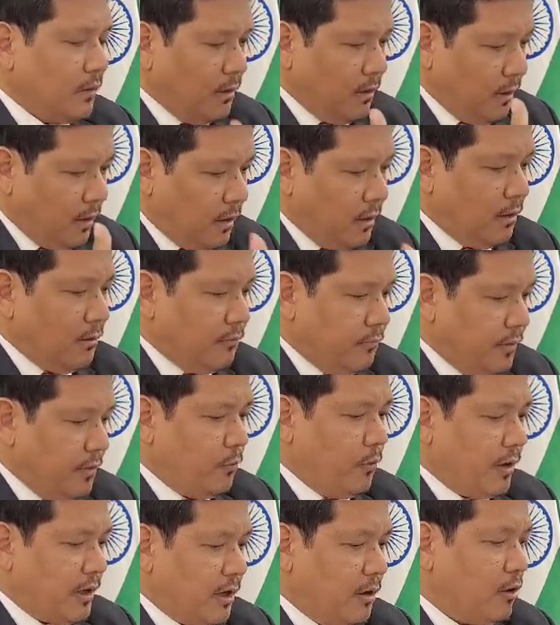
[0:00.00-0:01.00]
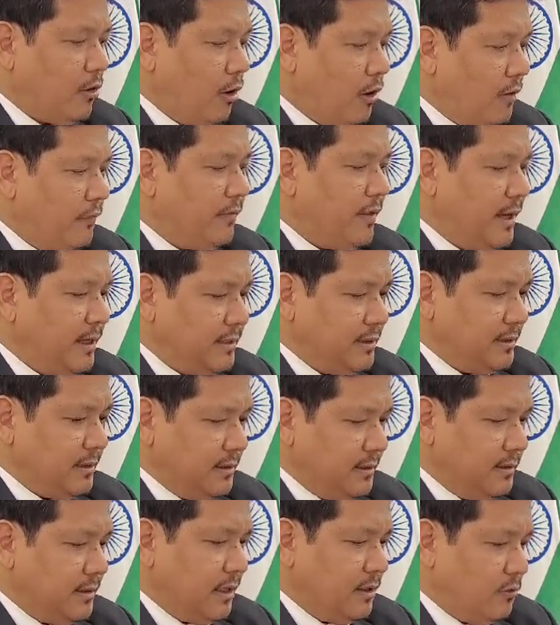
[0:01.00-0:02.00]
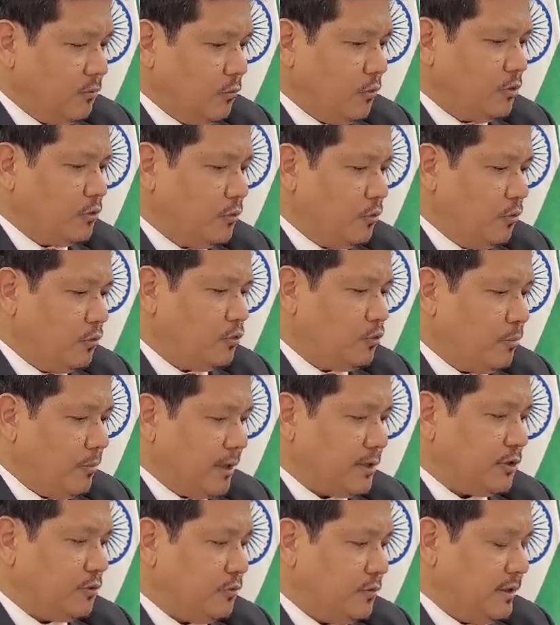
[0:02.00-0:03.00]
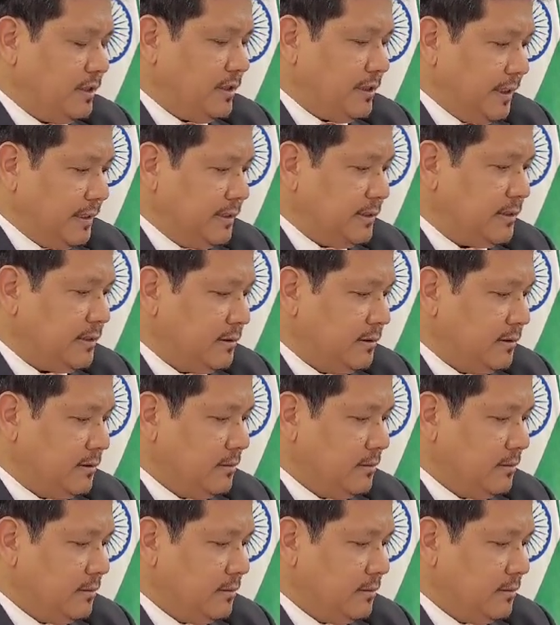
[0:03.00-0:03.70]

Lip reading: we are working on all of that, and I don't want to go too much into details,